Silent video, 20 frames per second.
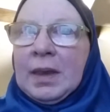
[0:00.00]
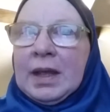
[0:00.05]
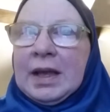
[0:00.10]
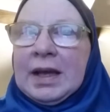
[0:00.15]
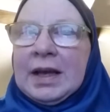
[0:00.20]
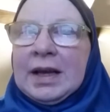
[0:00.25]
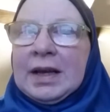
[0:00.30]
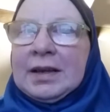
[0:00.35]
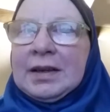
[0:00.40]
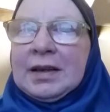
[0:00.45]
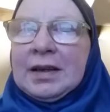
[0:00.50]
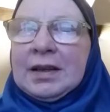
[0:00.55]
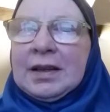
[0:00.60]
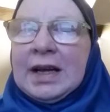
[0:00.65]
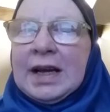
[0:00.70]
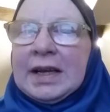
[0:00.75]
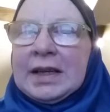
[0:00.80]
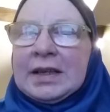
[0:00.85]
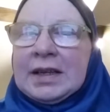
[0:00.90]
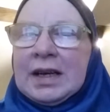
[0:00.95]
and the
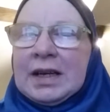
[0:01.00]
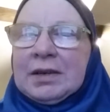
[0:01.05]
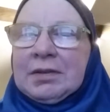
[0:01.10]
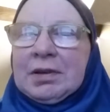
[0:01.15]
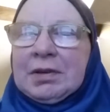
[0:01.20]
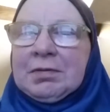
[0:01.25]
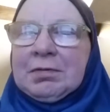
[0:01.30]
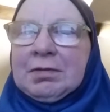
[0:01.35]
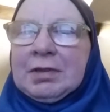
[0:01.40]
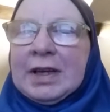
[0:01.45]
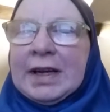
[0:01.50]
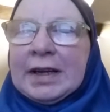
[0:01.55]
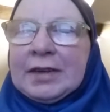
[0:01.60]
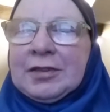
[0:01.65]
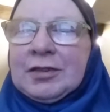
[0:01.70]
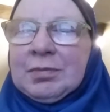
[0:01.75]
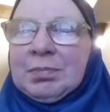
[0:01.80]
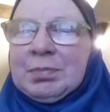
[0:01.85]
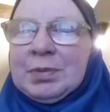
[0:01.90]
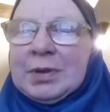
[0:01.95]
light kind of
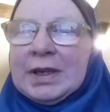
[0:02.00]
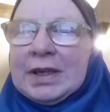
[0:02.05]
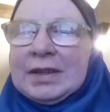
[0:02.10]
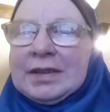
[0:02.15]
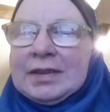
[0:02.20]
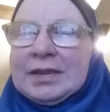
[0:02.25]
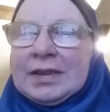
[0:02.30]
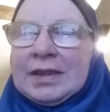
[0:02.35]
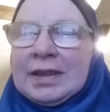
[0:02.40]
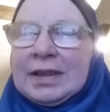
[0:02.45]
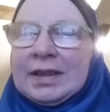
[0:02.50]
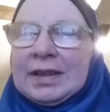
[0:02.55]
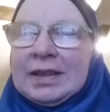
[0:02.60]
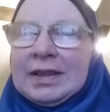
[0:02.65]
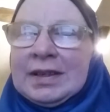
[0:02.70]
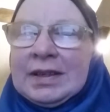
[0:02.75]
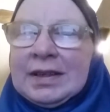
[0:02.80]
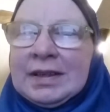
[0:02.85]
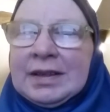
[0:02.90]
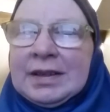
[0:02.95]
reflects. But
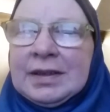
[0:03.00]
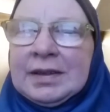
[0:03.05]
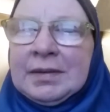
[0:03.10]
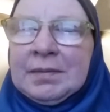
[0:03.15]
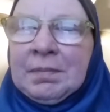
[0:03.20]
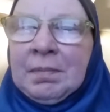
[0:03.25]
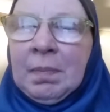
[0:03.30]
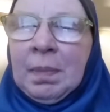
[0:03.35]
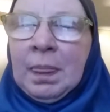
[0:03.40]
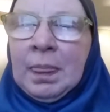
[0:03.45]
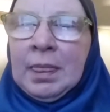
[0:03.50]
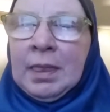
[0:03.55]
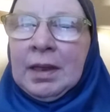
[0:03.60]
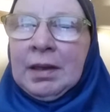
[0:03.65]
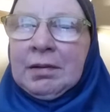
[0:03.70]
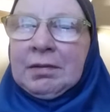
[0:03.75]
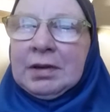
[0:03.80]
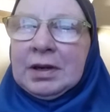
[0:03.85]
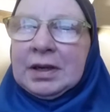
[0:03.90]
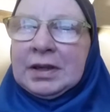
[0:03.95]

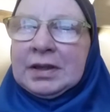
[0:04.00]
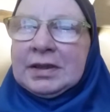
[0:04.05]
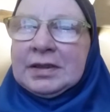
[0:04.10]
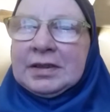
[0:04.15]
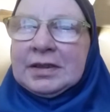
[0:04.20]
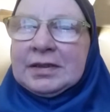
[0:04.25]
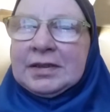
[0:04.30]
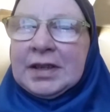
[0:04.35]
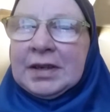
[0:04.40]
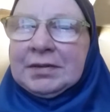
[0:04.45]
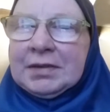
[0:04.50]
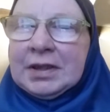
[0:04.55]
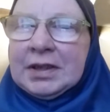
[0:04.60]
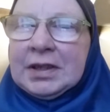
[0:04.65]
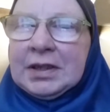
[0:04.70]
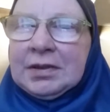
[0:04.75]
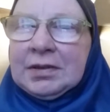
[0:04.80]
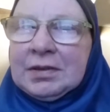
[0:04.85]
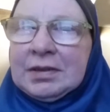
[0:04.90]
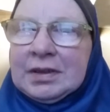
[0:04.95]
well, you just have to
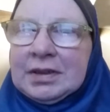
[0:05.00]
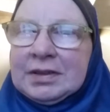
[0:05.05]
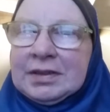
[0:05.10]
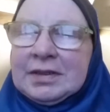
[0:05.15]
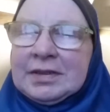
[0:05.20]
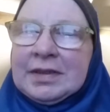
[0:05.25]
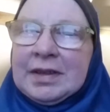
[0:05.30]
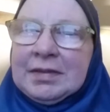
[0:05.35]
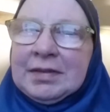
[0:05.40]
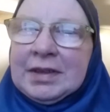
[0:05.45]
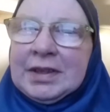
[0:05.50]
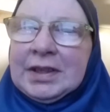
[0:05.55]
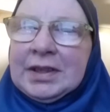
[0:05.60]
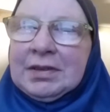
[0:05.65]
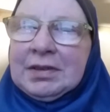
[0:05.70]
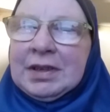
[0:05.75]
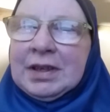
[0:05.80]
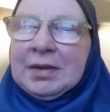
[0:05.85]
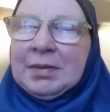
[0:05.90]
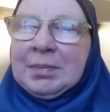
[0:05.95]
deal
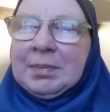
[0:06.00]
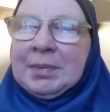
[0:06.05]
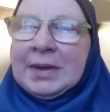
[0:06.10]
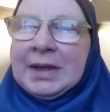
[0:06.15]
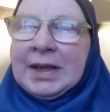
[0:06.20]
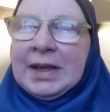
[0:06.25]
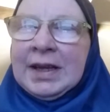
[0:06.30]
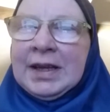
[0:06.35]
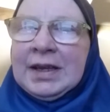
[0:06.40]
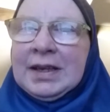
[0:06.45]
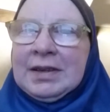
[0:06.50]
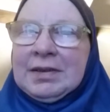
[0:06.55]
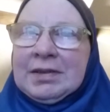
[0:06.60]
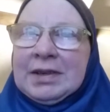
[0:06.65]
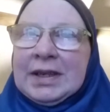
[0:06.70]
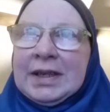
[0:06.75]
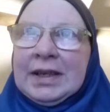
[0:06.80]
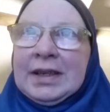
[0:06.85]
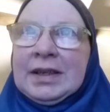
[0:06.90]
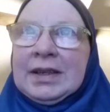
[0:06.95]
with it. But
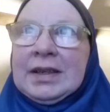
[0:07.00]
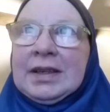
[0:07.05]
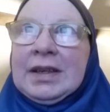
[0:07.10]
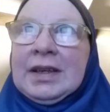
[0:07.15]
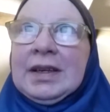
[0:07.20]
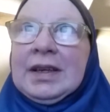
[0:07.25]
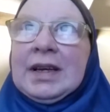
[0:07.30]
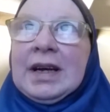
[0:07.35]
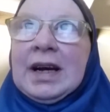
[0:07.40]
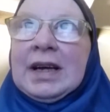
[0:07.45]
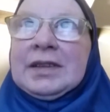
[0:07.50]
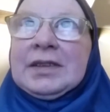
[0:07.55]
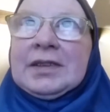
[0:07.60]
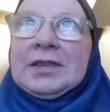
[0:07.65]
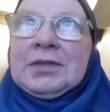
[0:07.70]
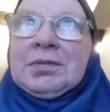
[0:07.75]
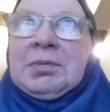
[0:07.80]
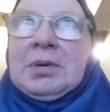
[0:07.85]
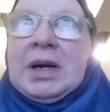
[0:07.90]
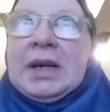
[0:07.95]
anyway, I
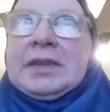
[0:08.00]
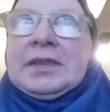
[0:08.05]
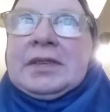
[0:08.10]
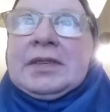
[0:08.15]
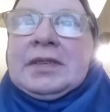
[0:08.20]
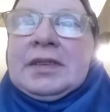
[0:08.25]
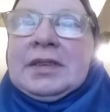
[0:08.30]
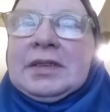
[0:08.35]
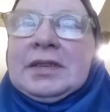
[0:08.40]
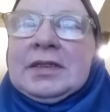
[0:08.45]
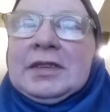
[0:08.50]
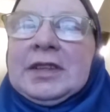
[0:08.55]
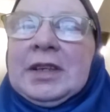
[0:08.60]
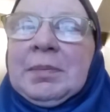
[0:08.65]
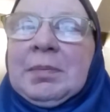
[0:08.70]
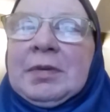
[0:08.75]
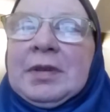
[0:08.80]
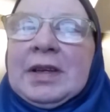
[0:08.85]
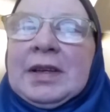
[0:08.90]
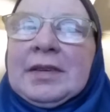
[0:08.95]
just watched
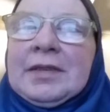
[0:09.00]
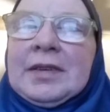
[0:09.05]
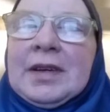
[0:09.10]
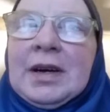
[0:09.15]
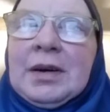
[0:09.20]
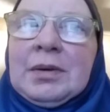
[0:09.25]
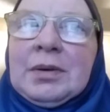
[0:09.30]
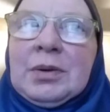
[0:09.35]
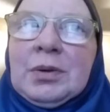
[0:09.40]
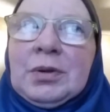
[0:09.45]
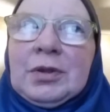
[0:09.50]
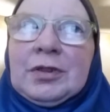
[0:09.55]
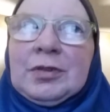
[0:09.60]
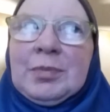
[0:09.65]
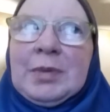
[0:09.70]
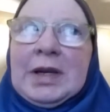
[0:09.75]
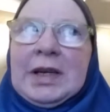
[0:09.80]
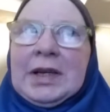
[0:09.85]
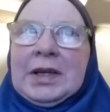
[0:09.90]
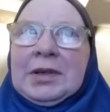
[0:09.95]
Jeep Things Outdoors,
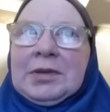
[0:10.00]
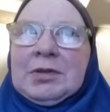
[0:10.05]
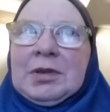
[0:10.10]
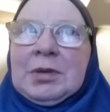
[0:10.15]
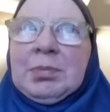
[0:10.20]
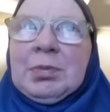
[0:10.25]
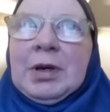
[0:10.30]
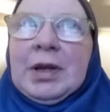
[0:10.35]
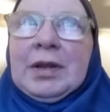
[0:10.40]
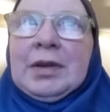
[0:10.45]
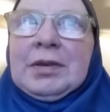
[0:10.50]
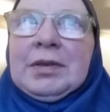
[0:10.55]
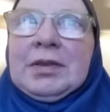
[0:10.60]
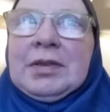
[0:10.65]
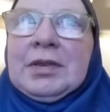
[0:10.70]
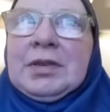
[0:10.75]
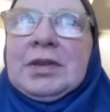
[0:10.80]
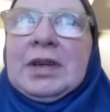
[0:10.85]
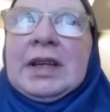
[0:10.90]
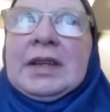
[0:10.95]
my Iowa brother,
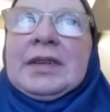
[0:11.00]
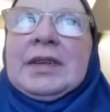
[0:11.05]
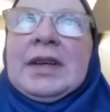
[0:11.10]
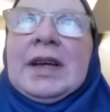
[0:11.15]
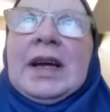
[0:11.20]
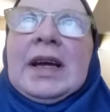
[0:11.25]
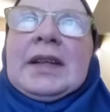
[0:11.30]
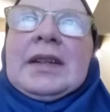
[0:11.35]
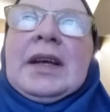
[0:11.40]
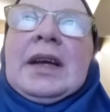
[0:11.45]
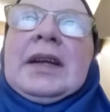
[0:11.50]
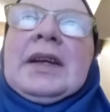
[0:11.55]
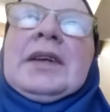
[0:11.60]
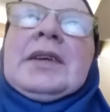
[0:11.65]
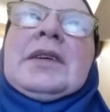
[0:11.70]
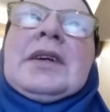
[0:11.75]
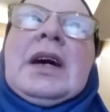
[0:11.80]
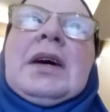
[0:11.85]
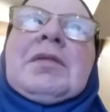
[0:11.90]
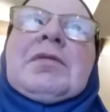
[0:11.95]
do a tag that
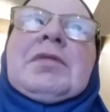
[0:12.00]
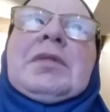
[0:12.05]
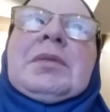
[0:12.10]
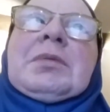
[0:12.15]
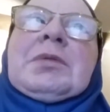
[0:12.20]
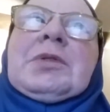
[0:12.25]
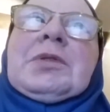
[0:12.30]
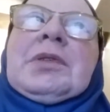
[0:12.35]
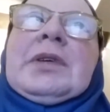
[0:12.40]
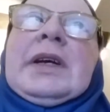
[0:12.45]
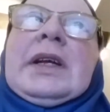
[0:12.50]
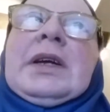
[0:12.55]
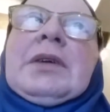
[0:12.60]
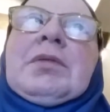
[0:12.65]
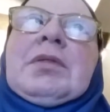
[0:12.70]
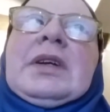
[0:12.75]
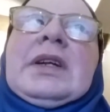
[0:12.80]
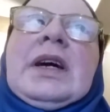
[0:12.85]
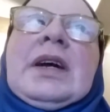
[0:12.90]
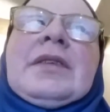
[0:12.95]
he got from
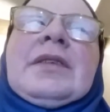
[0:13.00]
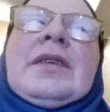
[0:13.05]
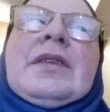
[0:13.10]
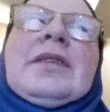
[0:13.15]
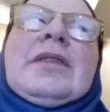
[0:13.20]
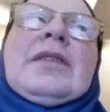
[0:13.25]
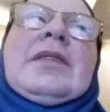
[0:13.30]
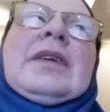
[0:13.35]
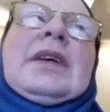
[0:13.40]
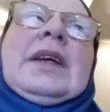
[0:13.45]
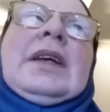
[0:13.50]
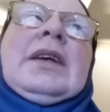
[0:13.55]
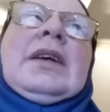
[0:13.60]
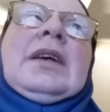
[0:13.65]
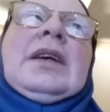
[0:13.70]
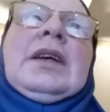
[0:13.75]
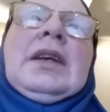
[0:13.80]
Creative Redundancy.